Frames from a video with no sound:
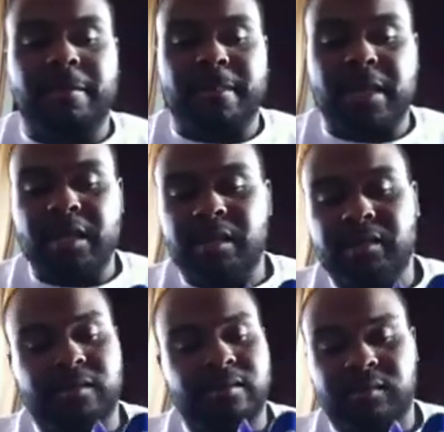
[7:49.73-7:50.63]

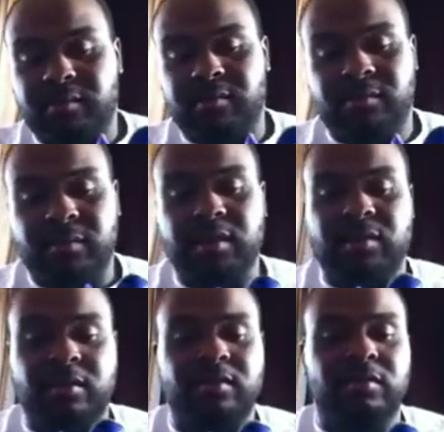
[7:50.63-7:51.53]
these
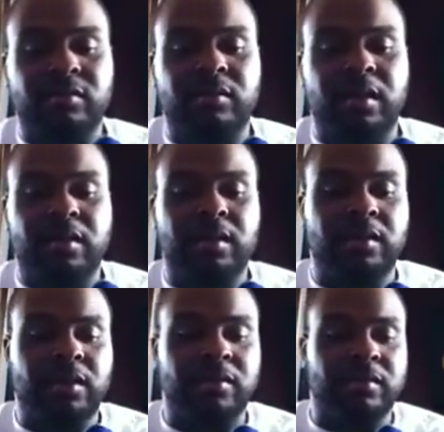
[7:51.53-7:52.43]
are, I
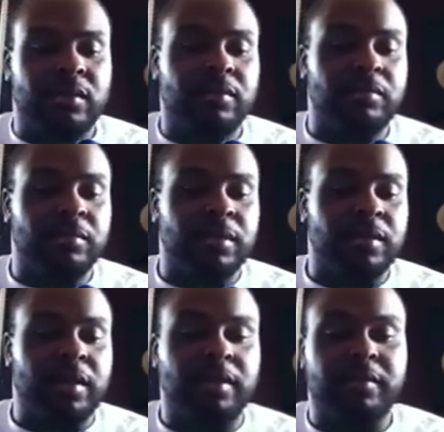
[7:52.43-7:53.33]
think these are dope,
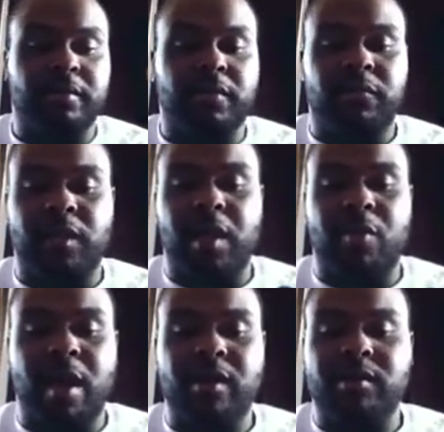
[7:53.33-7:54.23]
man. The fly
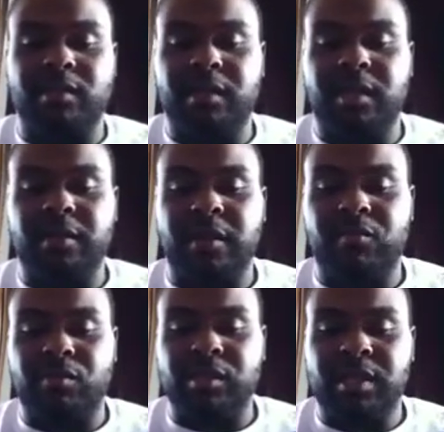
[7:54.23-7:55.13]
wire's sick.
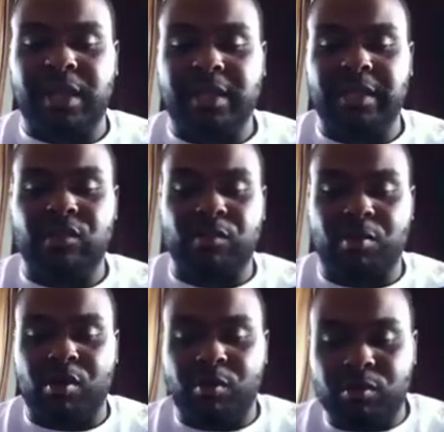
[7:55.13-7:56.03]
Even when you see like that little
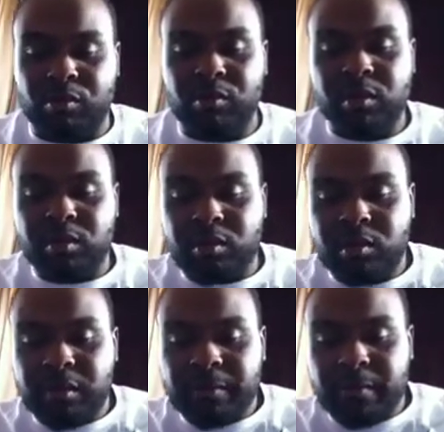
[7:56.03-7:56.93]
purple
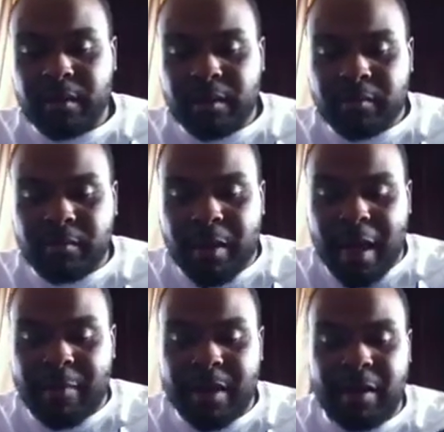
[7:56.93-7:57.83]

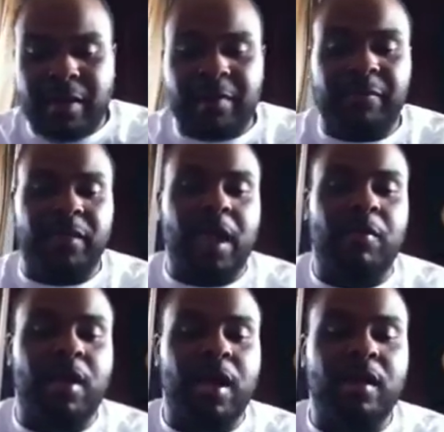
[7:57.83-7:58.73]
popping out in that fly
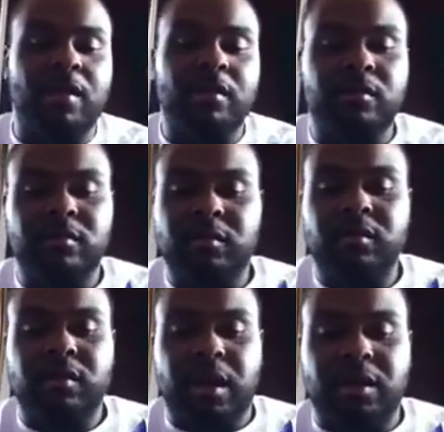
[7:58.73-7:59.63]
wire,
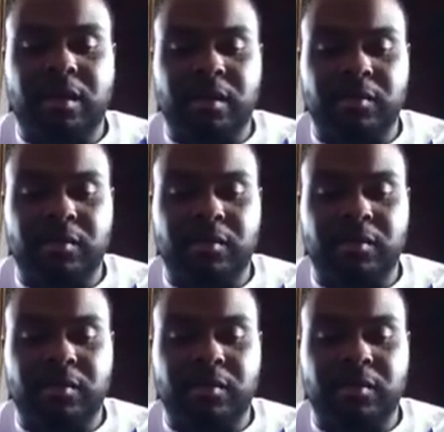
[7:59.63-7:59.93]
I think it's